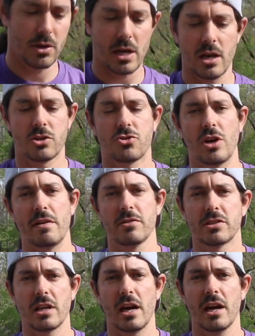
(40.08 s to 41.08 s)
kind of travel
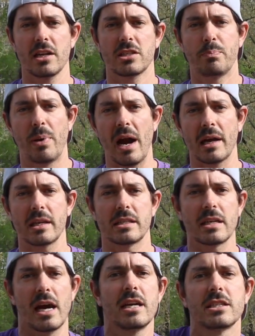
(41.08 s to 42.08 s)
size, pocket
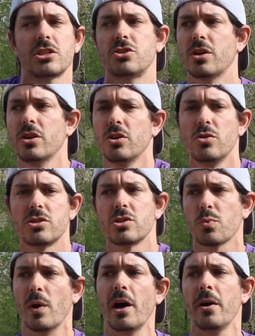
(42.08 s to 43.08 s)
size that you can use as
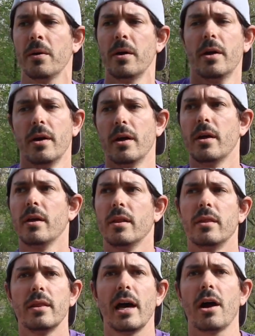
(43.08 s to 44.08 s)
well
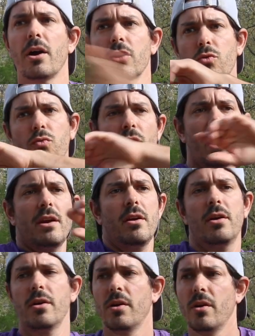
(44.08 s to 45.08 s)
that are great
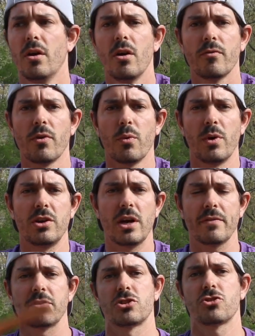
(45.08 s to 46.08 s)
for when you
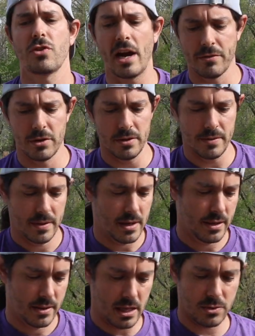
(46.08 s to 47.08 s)
have to travel.
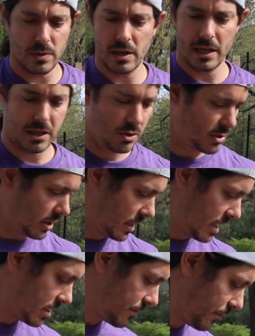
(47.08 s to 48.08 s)
That's what I like using
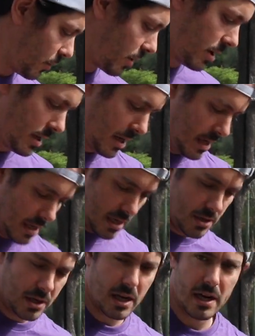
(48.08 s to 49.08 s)
these for.
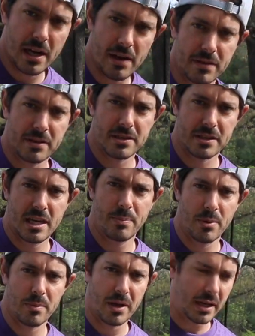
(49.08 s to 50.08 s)
And you kind of have to just keep
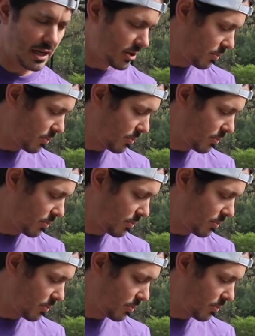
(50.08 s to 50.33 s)
them like in